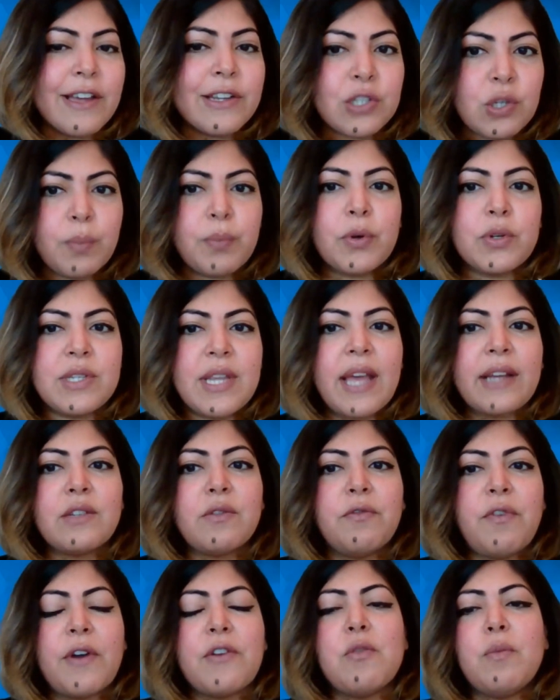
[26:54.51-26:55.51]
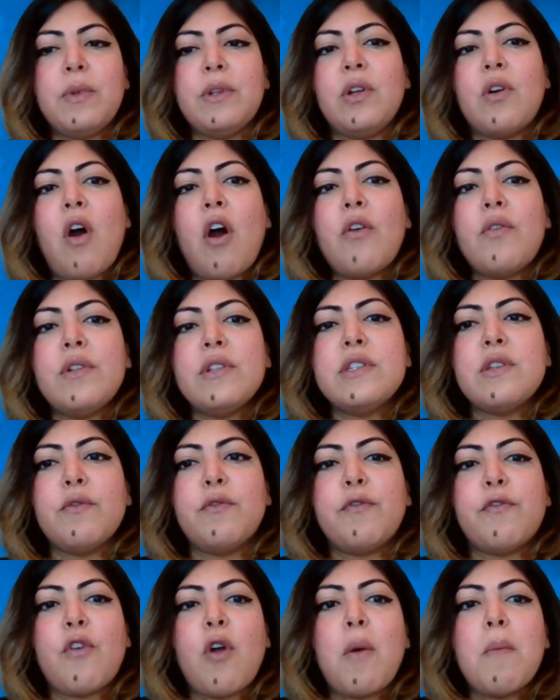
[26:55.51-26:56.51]
to protect vulnerable corals
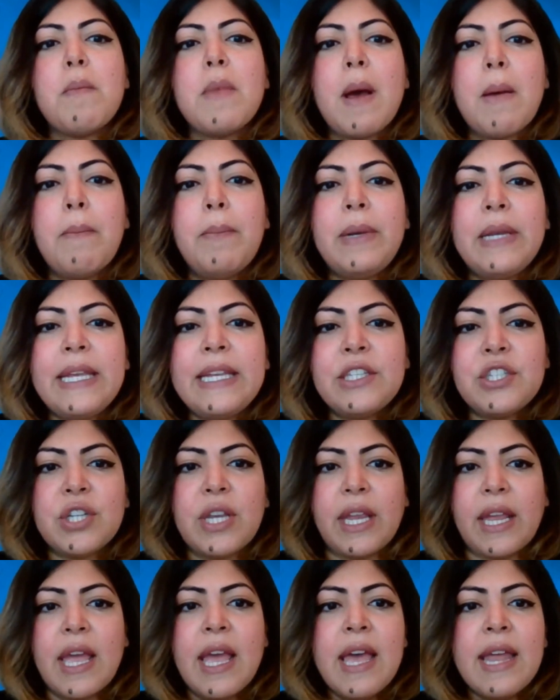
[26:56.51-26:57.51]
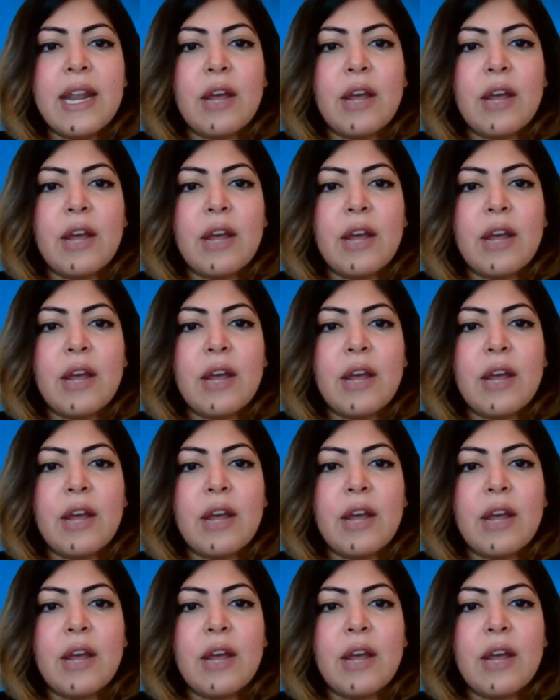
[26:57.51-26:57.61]
from bleaching.